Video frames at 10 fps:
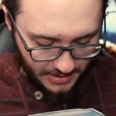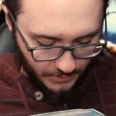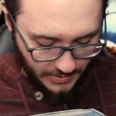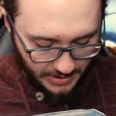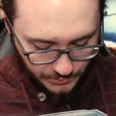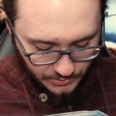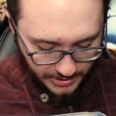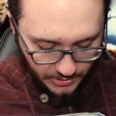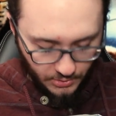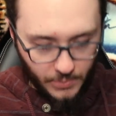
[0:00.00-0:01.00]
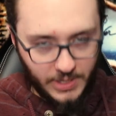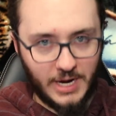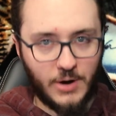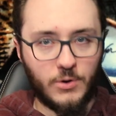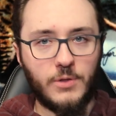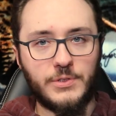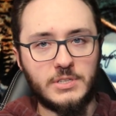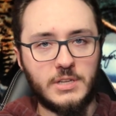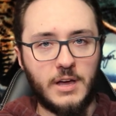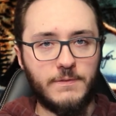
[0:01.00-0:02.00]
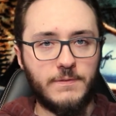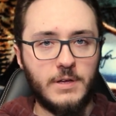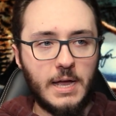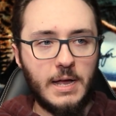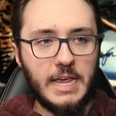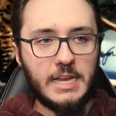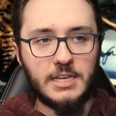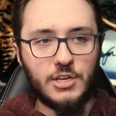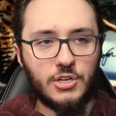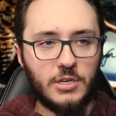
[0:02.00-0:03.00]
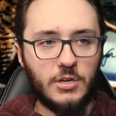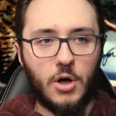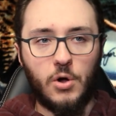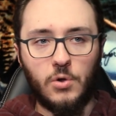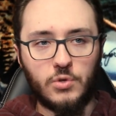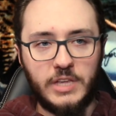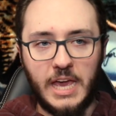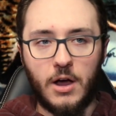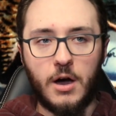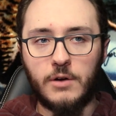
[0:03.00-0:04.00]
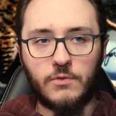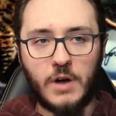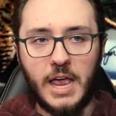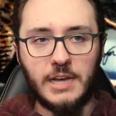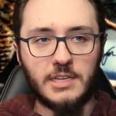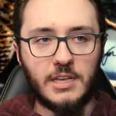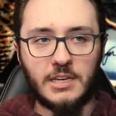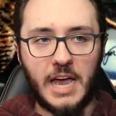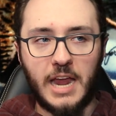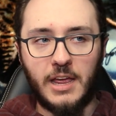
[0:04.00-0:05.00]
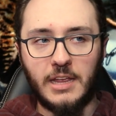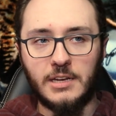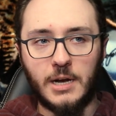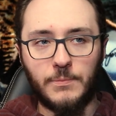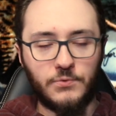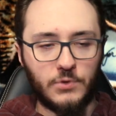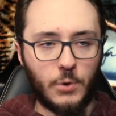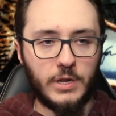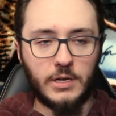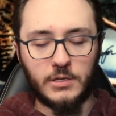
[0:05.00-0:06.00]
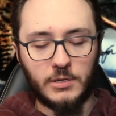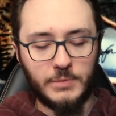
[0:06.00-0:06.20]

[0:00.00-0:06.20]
when I was like gluing down all the stuff, it didn't all get on right. It kind of ended up floating a little